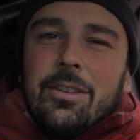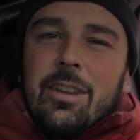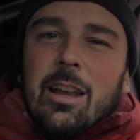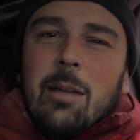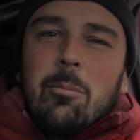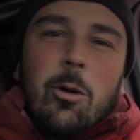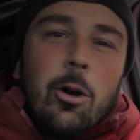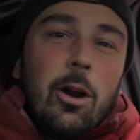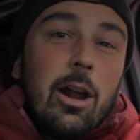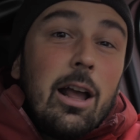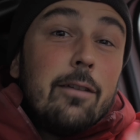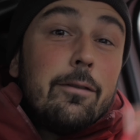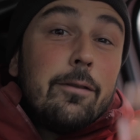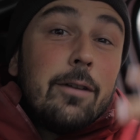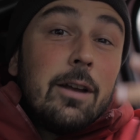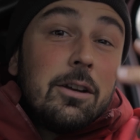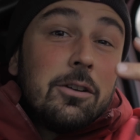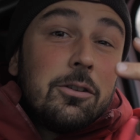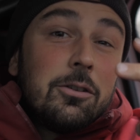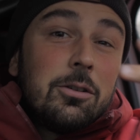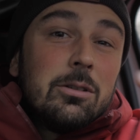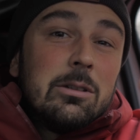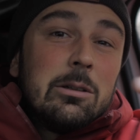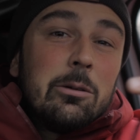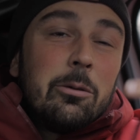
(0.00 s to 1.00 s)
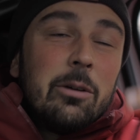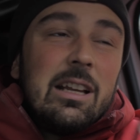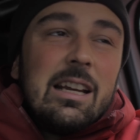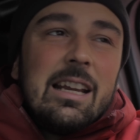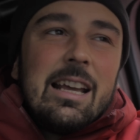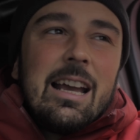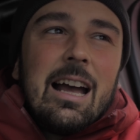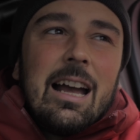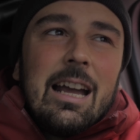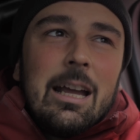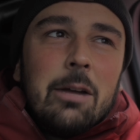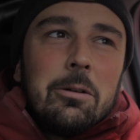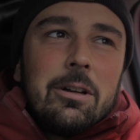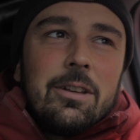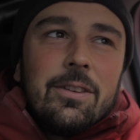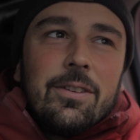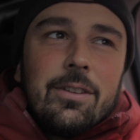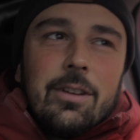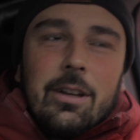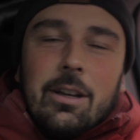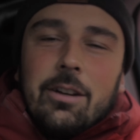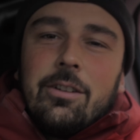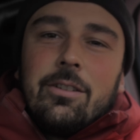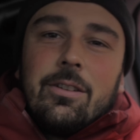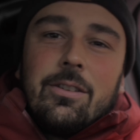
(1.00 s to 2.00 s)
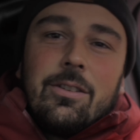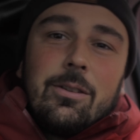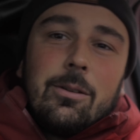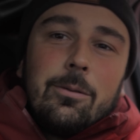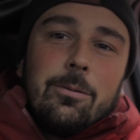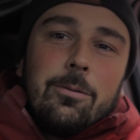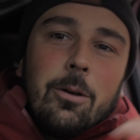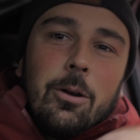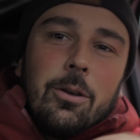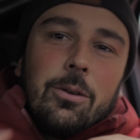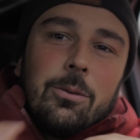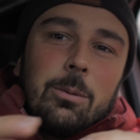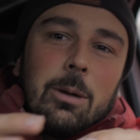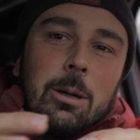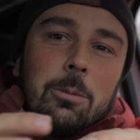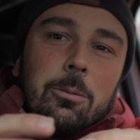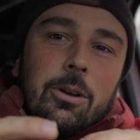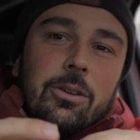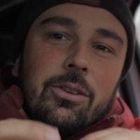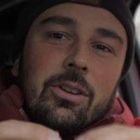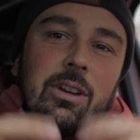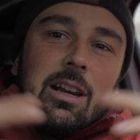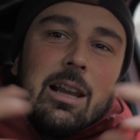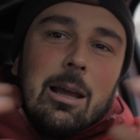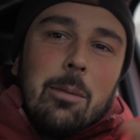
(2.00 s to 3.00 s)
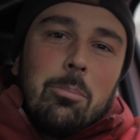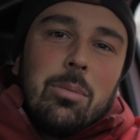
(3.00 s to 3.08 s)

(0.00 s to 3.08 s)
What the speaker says: summer I've had 2 really high wind sessions. The first one was in La